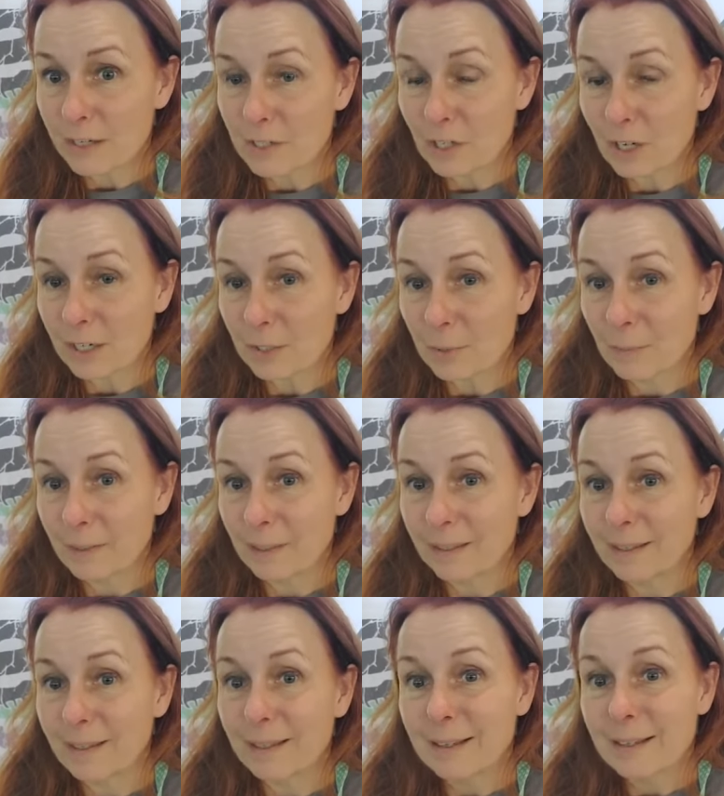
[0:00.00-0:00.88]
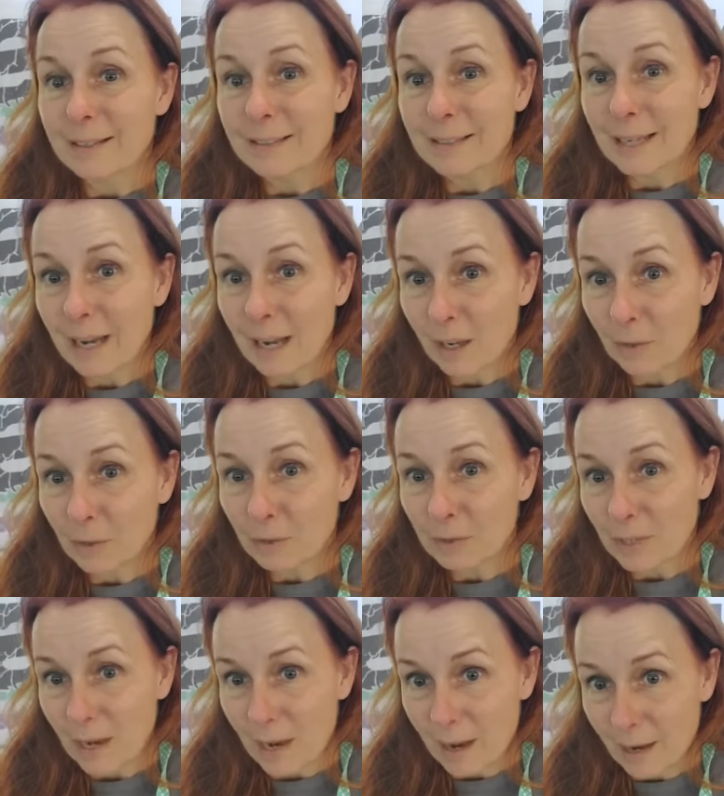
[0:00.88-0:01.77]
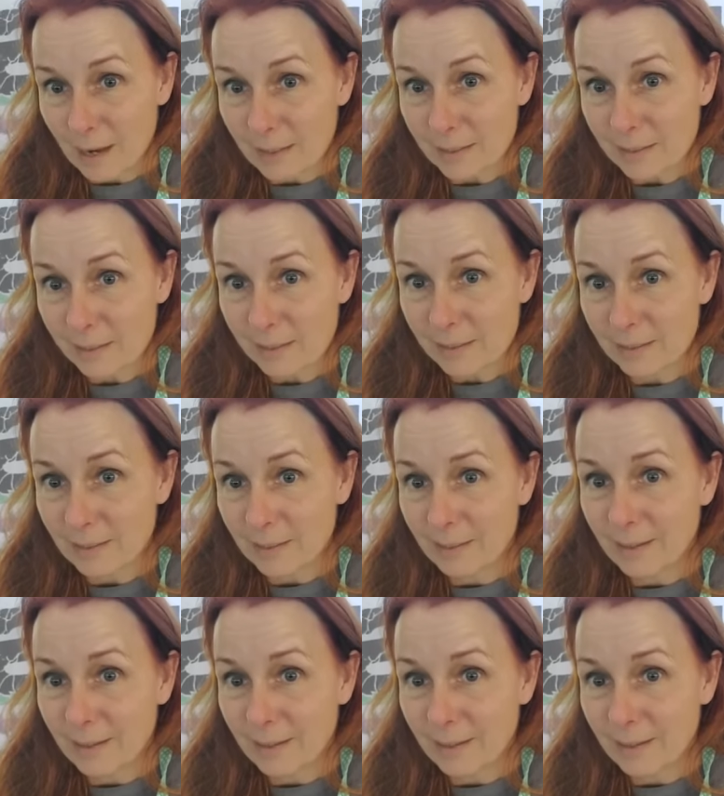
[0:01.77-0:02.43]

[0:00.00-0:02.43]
adjustment tells us